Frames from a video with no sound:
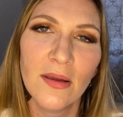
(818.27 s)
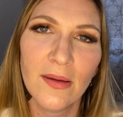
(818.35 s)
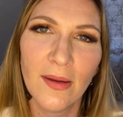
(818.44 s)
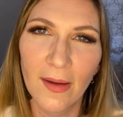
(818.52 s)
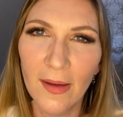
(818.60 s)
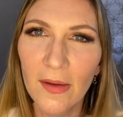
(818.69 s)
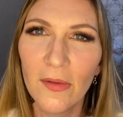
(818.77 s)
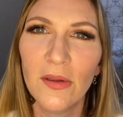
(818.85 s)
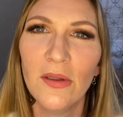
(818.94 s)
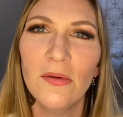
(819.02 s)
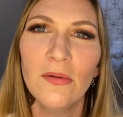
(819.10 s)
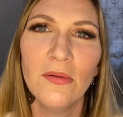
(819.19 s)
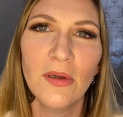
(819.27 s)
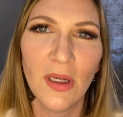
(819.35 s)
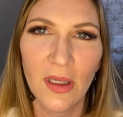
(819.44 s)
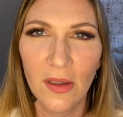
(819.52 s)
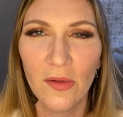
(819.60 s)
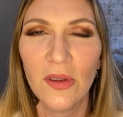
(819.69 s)
gonna kill
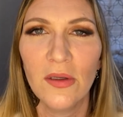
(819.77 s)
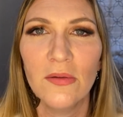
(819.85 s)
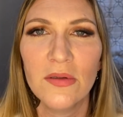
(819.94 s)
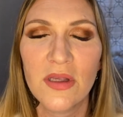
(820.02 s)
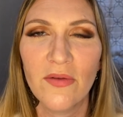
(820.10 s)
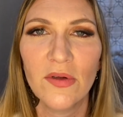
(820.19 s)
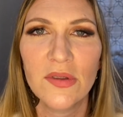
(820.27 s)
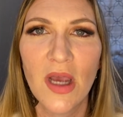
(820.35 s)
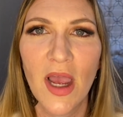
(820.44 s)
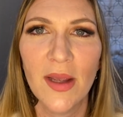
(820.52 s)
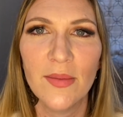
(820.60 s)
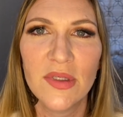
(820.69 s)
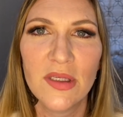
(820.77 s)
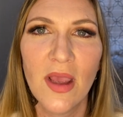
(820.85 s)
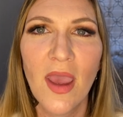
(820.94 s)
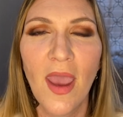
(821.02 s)
you, several times,